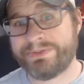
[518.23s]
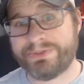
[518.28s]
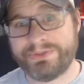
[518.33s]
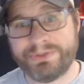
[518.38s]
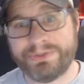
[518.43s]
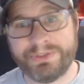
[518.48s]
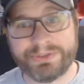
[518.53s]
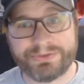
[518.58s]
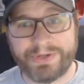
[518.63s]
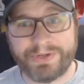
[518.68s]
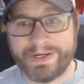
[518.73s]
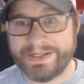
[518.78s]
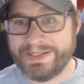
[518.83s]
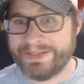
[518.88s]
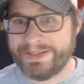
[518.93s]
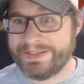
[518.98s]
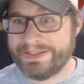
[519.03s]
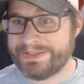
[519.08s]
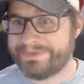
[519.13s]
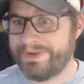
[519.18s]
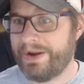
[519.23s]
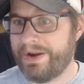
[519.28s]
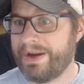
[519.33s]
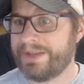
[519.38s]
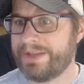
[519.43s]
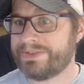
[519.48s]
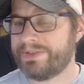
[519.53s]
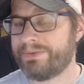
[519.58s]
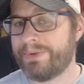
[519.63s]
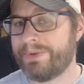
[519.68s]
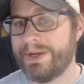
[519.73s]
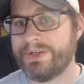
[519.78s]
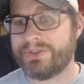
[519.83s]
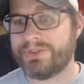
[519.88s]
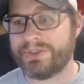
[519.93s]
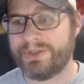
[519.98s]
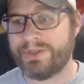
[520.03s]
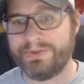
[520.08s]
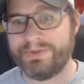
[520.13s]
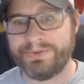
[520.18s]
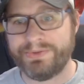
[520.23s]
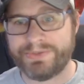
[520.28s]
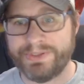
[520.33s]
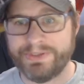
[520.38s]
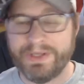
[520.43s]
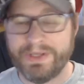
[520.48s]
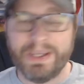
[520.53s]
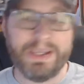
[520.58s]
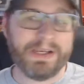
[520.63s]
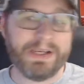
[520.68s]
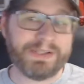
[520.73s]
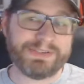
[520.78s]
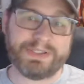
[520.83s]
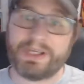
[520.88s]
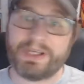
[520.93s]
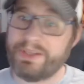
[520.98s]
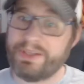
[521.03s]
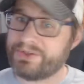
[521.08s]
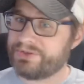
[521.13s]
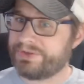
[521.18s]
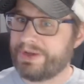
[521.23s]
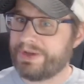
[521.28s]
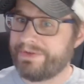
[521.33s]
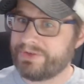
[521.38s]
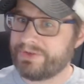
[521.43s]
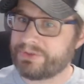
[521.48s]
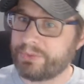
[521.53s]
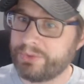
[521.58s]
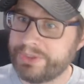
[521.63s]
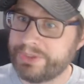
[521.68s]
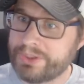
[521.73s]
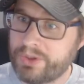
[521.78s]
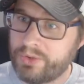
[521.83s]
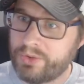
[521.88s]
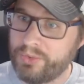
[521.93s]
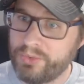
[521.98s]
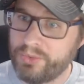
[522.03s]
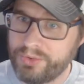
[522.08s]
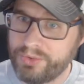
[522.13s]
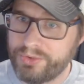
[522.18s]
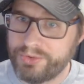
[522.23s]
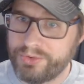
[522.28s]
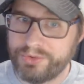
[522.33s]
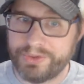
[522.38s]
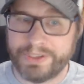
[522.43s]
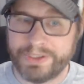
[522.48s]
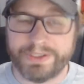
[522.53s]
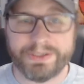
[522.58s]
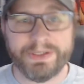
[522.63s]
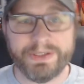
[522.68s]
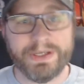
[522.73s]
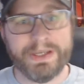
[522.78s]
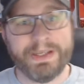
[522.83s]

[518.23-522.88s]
just trying to get these variants and ratios, and because the covers were really cool, and